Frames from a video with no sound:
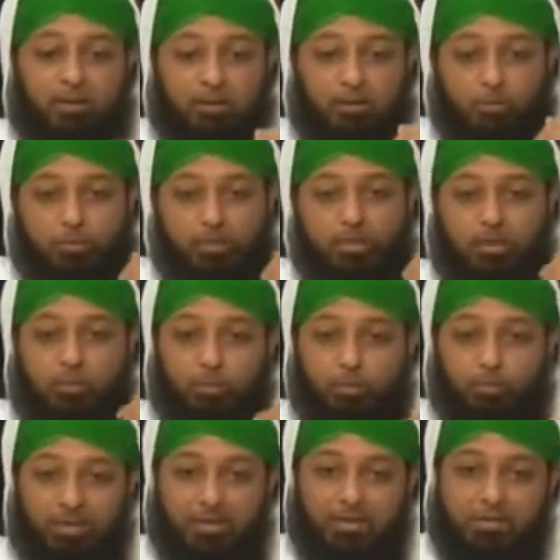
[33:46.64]
whether our
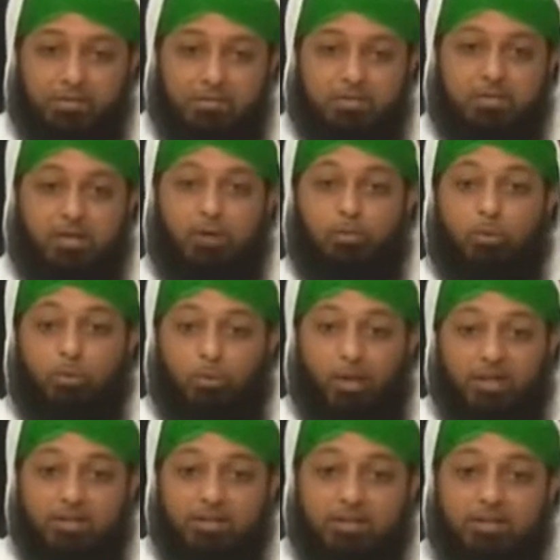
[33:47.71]
parents, our
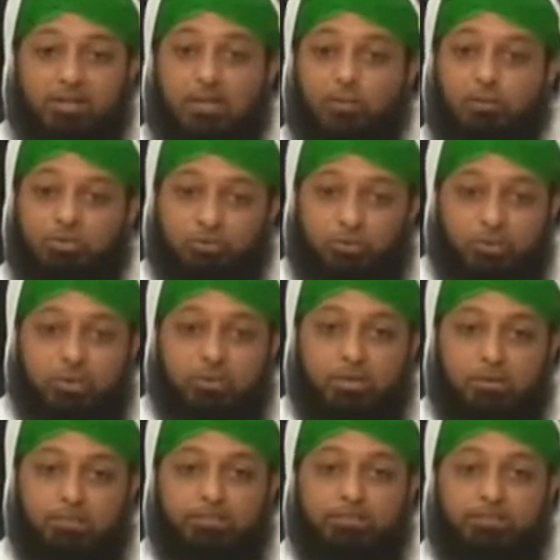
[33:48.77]
wealth, our
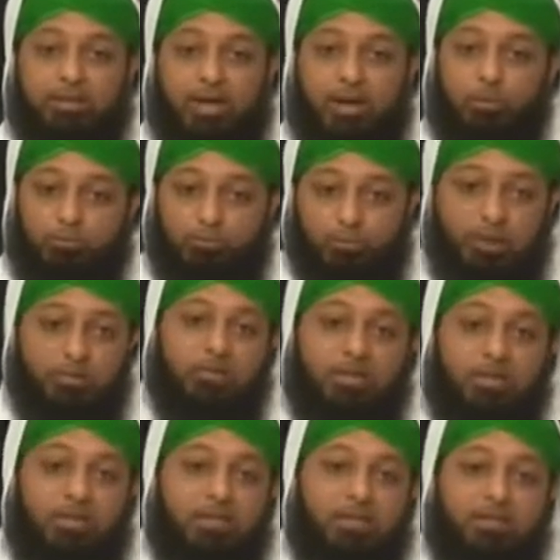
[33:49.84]
children, our
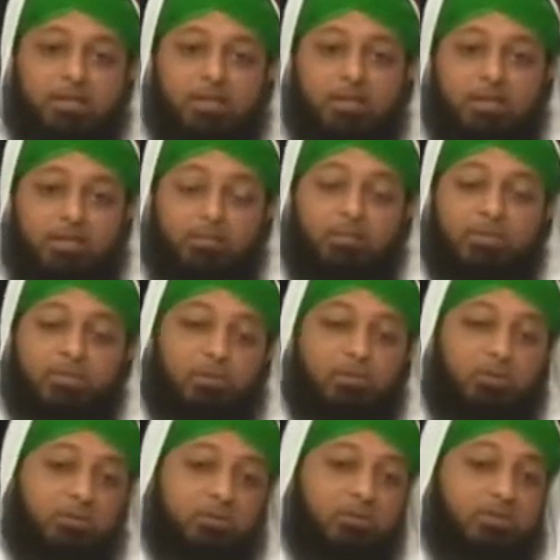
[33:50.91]
family. Nabi sallallahu
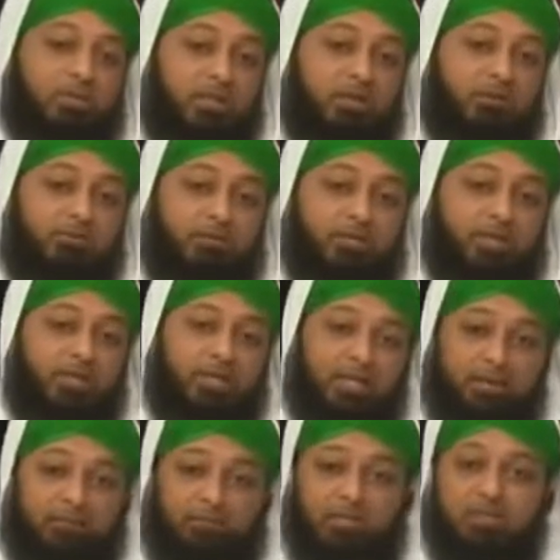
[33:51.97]
alayhi wa sallam's love,
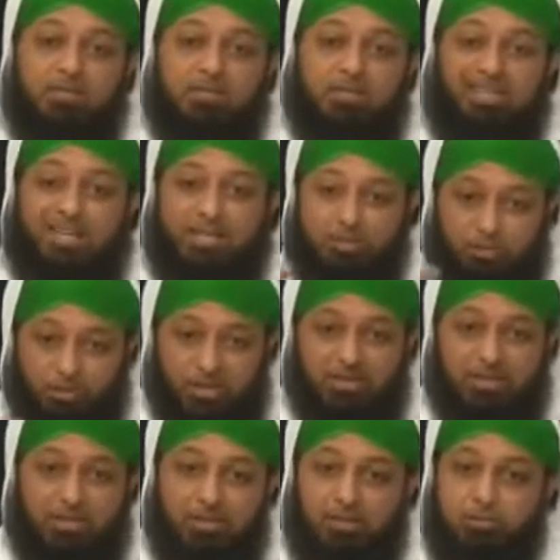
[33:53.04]
if this is
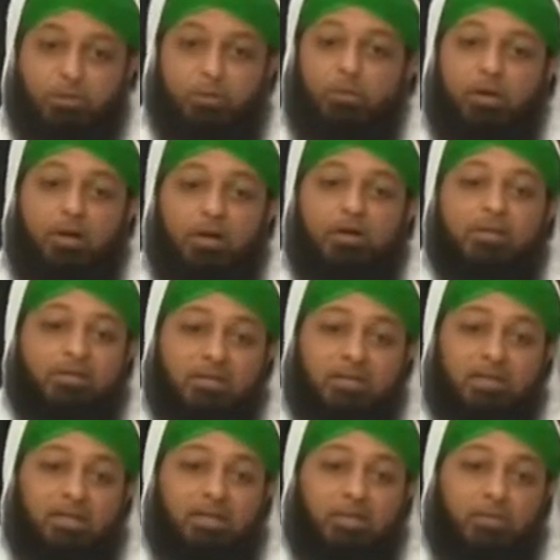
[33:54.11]
injected into our hearts,
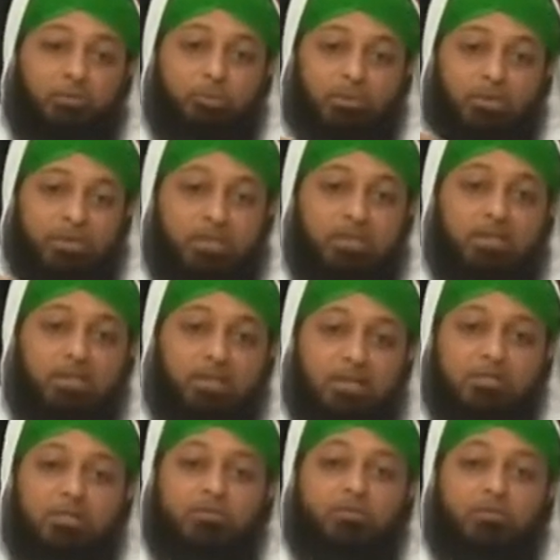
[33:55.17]
it will lead
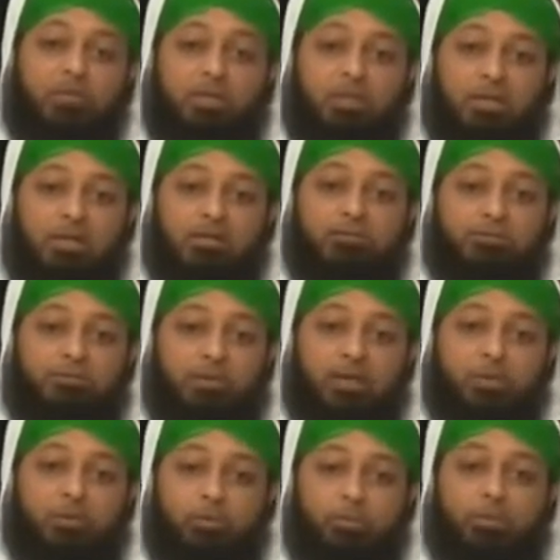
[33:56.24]
us to the love
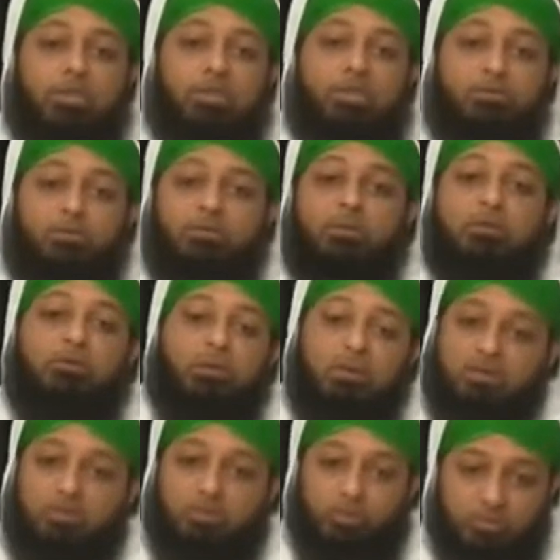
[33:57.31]
and obedience of Allah
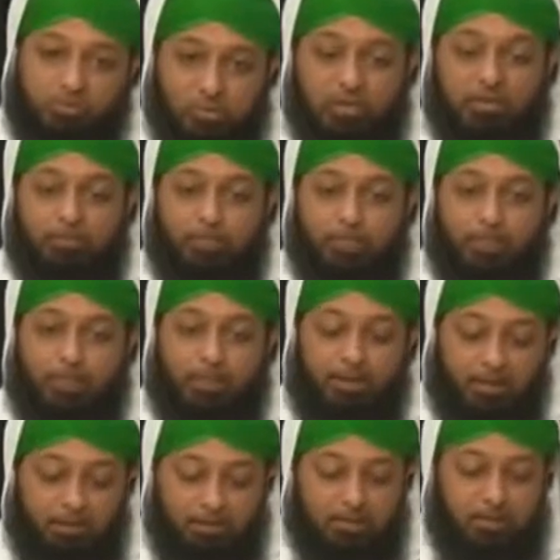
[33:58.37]
Azza wa Jal.
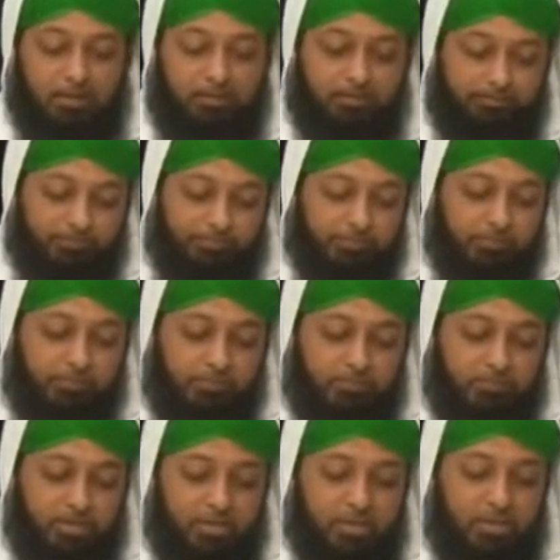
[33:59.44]
Indeed.
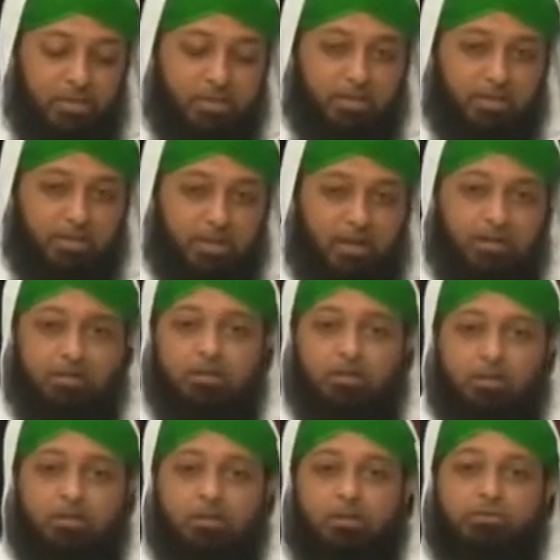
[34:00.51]
And
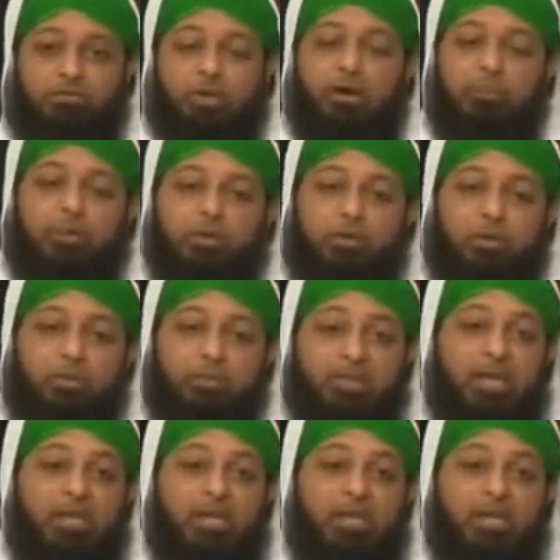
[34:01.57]
Sahaba Ikram, they